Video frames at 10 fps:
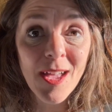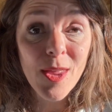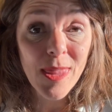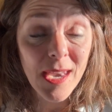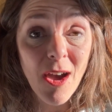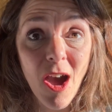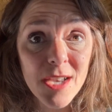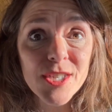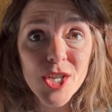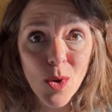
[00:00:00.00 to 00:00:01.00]
that are
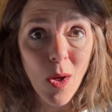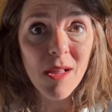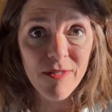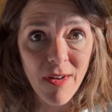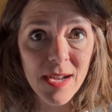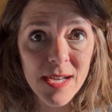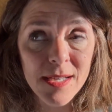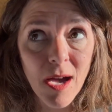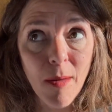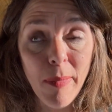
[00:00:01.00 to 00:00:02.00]
underqualified
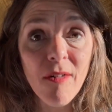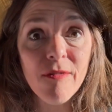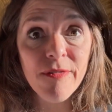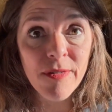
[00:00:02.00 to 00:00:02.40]
above